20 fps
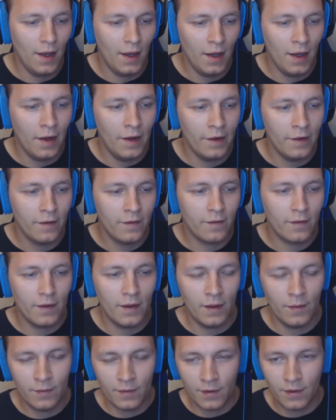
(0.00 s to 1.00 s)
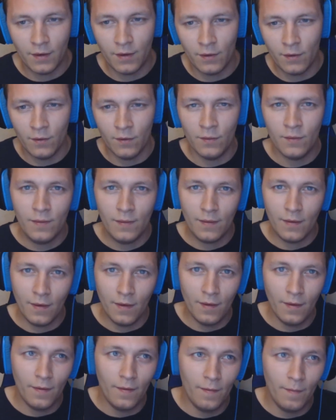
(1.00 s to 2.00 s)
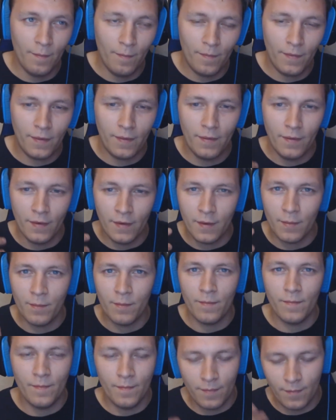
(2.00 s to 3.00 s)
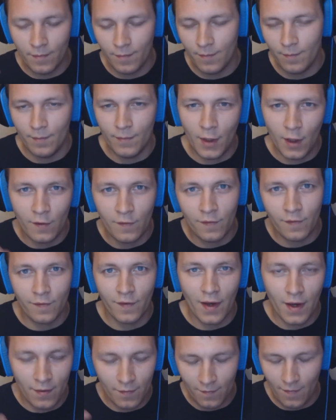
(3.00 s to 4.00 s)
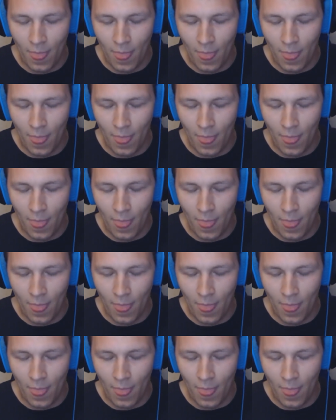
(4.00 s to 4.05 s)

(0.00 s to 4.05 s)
And I want to do the I'm